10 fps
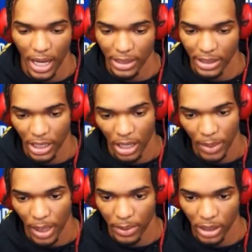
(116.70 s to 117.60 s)
I think I'll
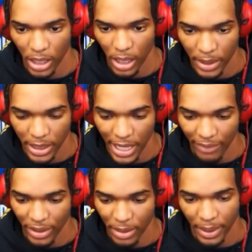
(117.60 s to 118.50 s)
be able to come in and have
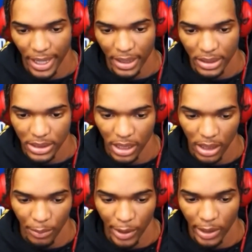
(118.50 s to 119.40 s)
an impact
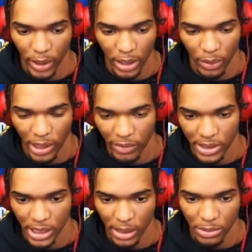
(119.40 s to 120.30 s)
right away to whatever
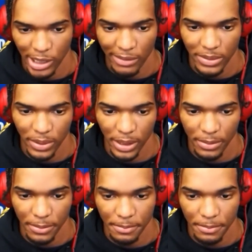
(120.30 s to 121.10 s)
team drafts me.